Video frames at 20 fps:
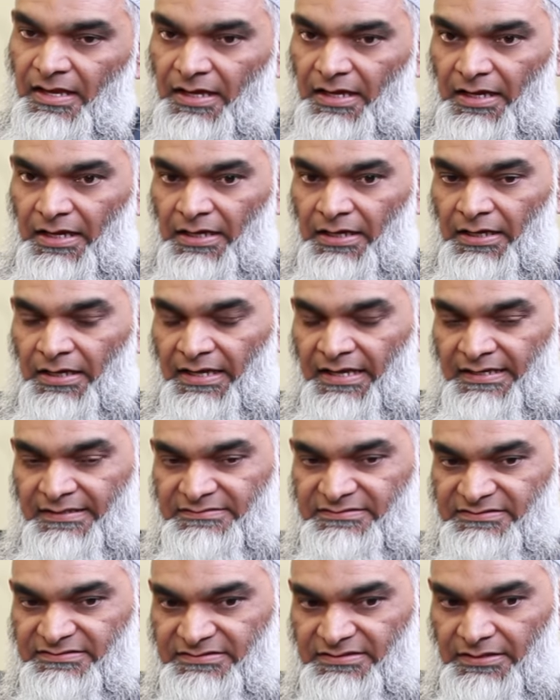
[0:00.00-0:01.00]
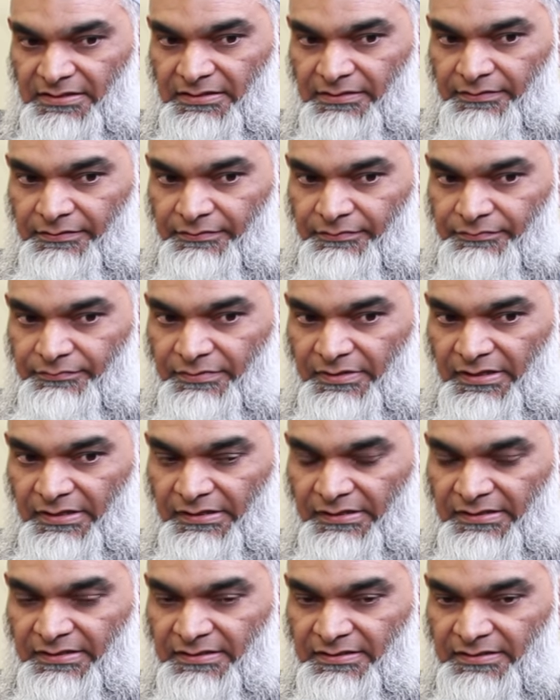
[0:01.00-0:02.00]
Uh, and uh,
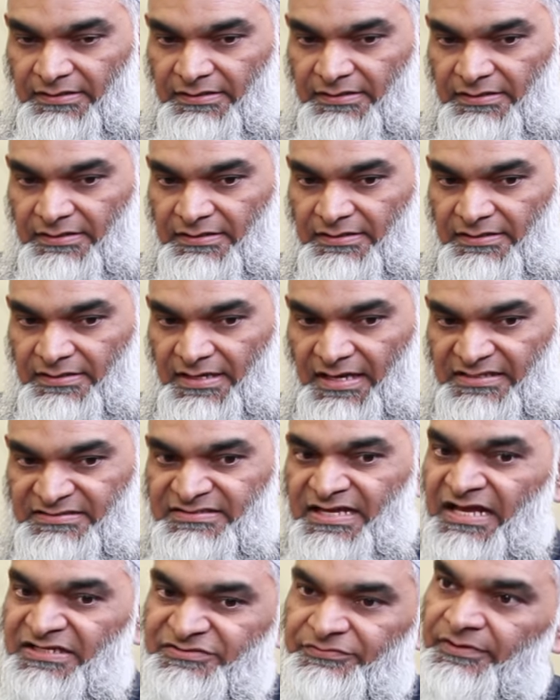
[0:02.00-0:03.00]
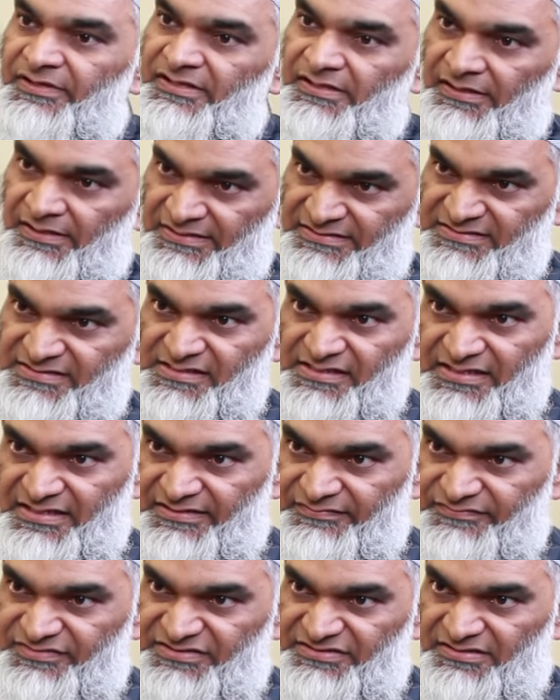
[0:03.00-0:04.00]
he, he exaggerated his
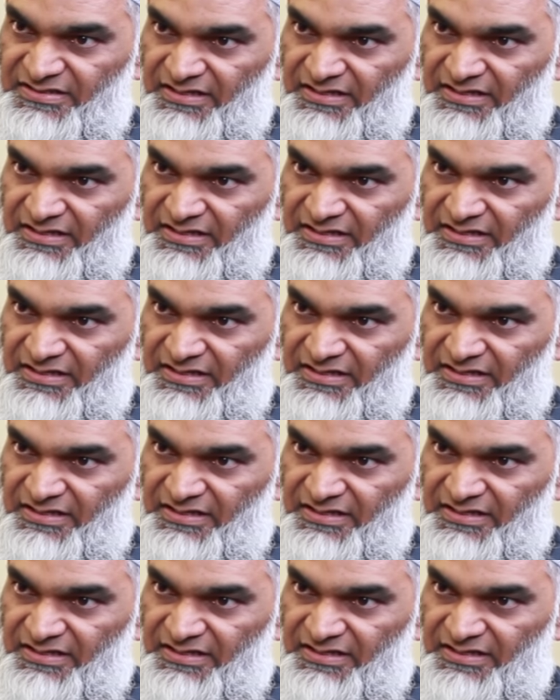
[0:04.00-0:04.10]
claims.